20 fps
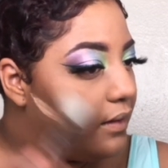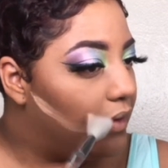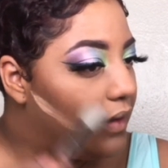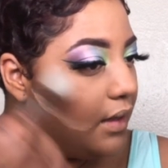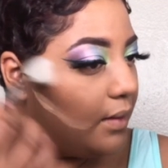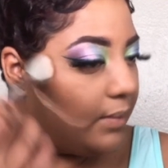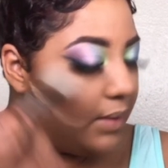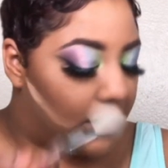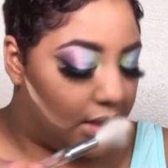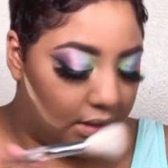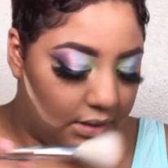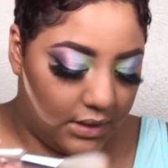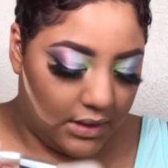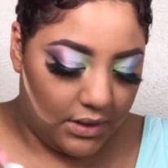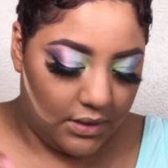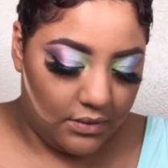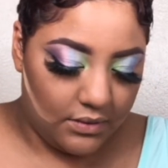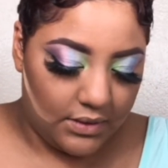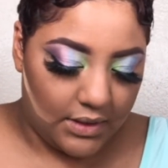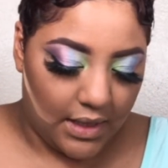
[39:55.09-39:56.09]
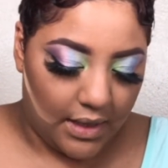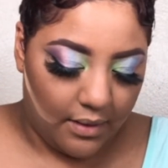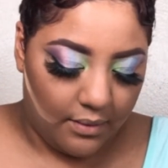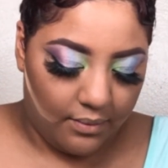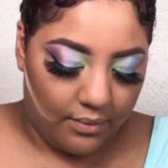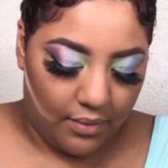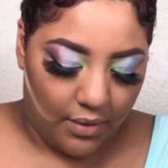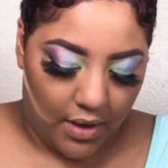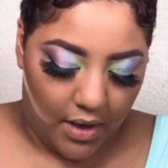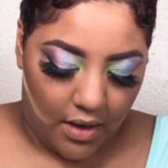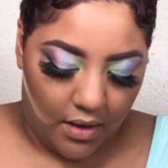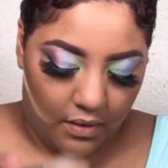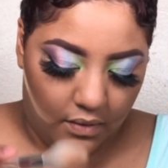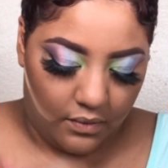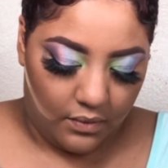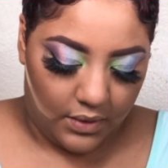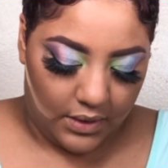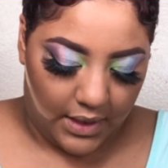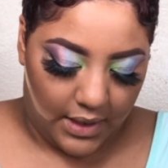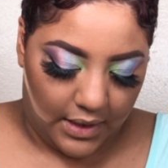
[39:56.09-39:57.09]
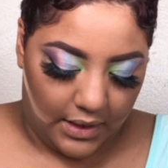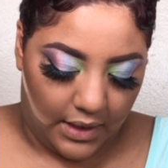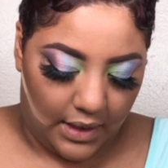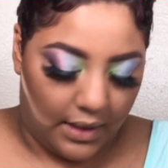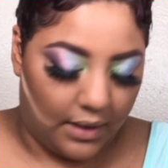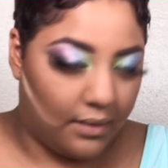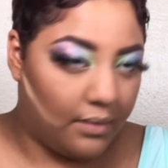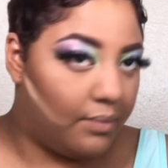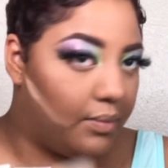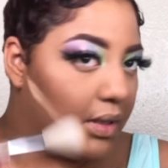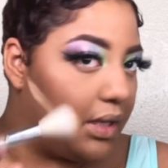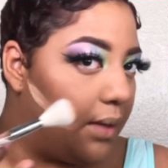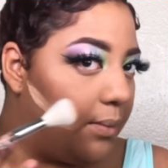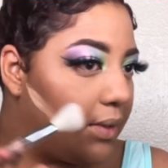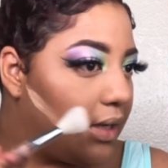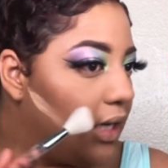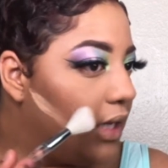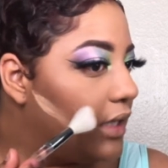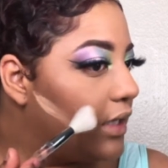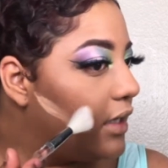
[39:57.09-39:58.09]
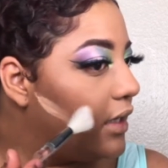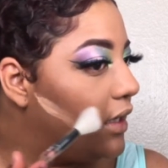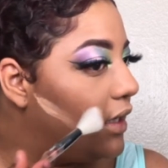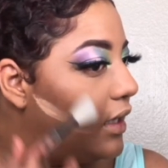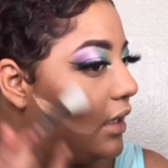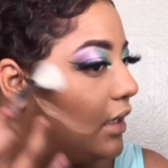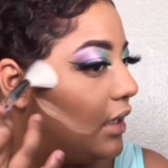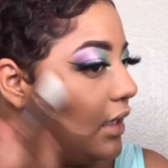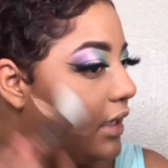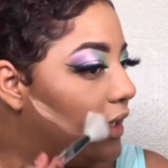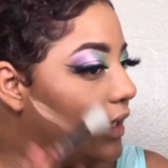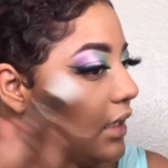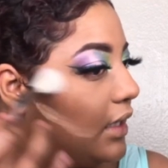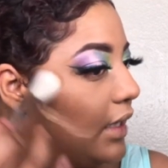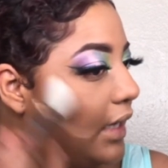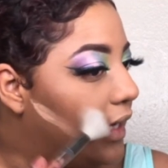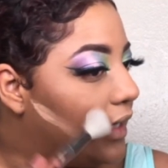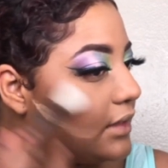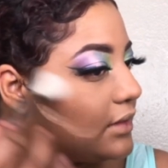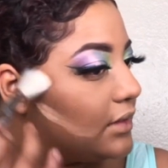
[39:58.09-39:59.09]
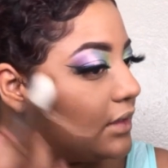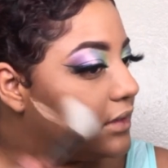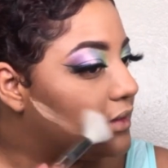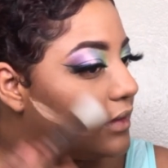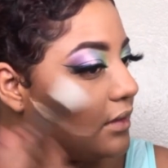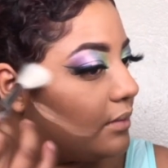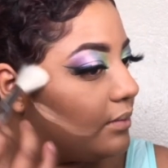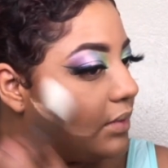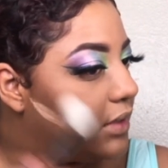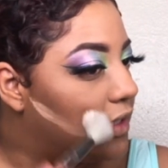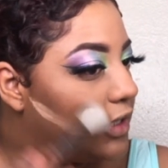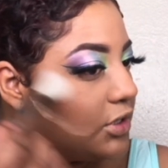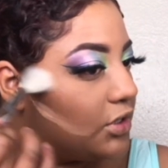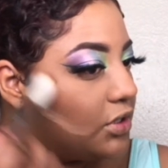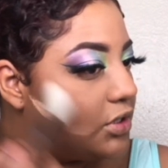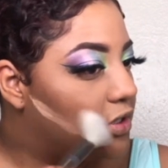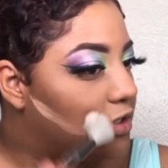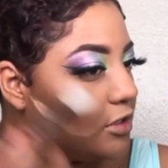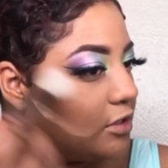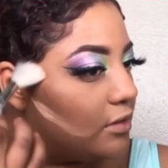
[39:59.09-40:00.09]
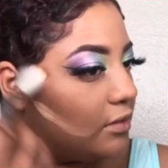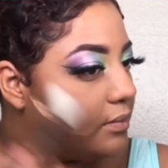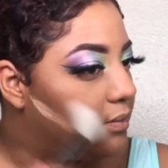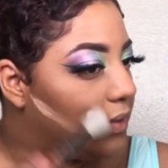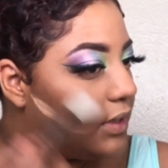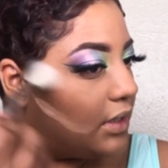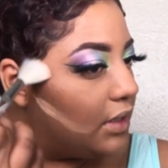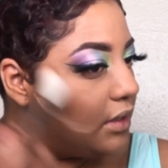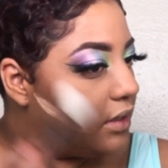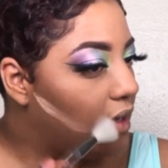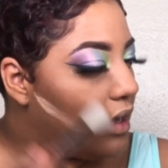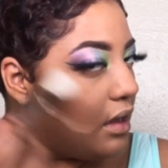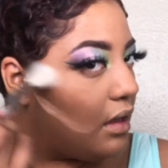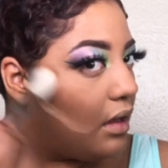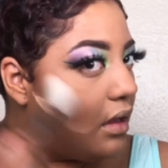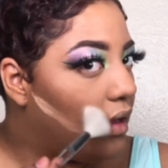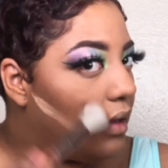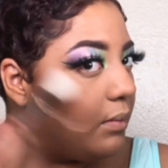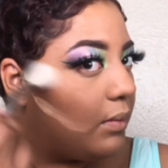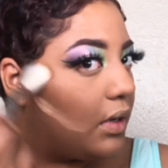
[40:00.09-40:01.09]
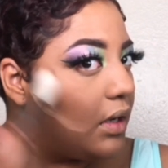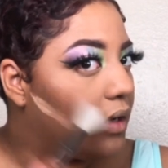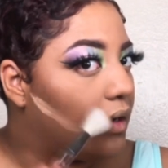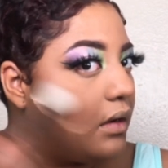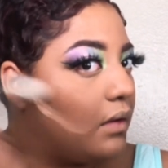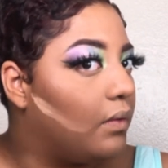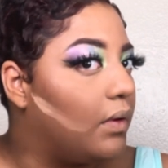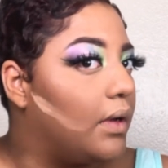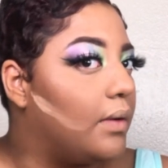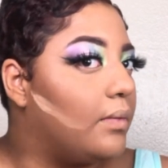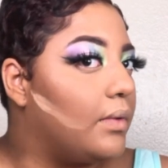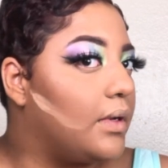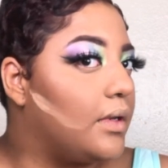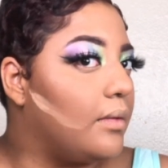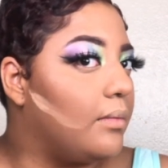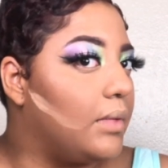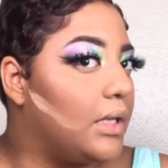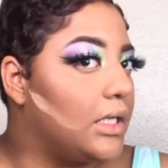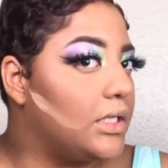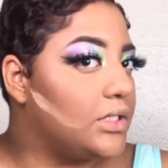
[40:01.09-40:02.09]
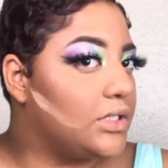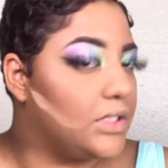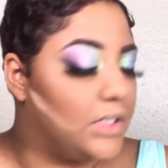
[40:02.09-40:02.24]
And because I use that brown with that like plum color, it acts as a blush too, but I'm gonna go in with the blush